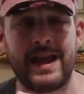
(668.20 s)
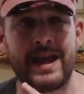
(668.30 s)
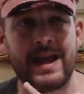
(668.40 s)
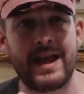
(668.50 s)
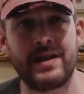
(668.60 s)

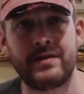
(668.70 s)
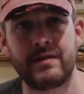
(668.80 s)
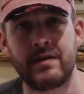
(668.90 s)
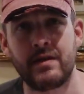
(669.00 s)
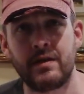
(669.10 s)
And
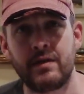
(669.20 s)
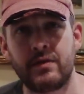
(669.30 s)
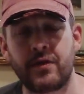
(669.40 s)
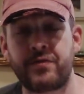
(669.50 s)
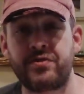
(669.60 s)

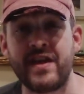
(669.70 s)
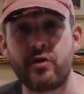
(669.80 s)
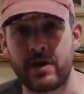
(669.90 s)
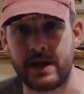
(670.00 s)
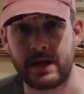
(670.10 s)
the
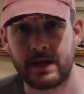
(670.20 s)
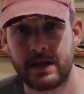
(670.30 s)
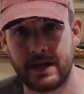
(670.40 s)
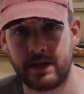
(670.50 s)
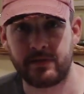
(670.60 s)
theory
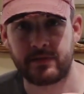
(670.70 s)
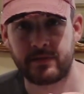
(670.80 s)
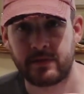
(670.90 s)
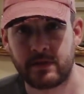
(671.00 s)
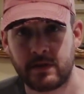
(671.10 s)

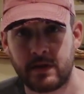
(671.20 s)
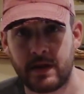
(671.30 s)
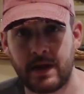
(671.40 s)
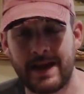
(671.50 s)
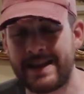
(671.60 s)
is,
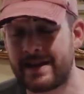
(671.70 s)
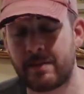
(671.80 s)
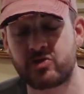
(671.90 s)
and I'm